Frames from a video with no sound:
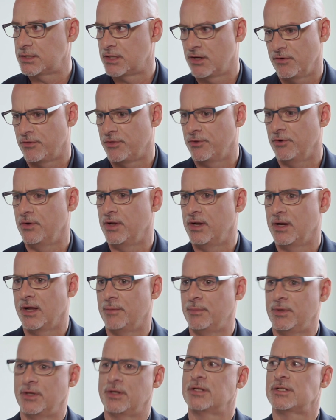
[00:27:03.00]
There are
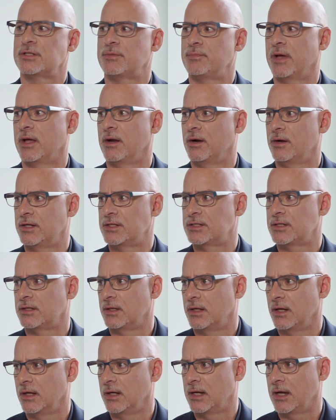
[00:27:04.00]
39 municipalities in
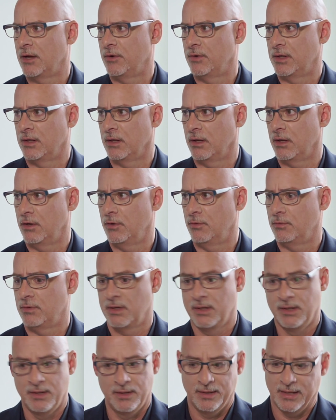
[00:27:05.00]
King County alone,
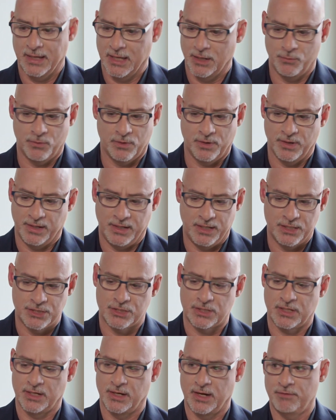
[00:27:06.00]
and we're at
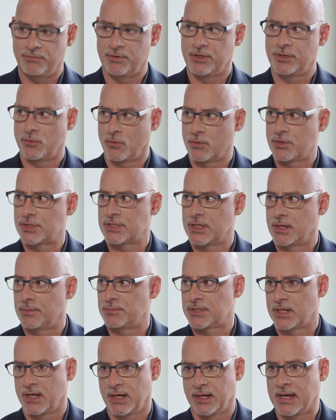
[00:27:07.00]
each and every doorstep
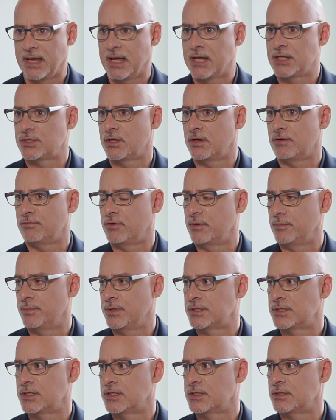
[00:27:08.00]
saying, hands off our
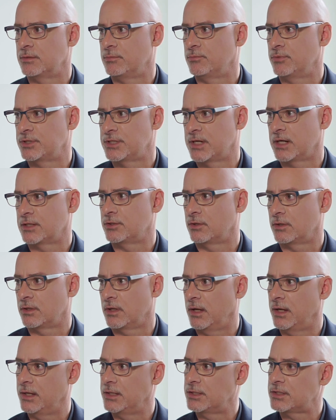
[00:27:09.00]
business and protect our
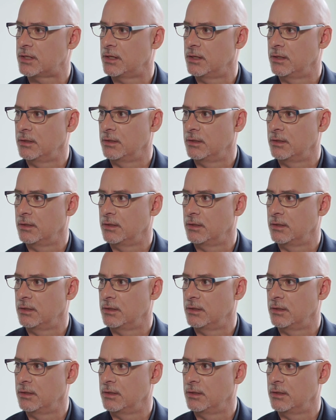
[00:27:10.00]
clients. Right.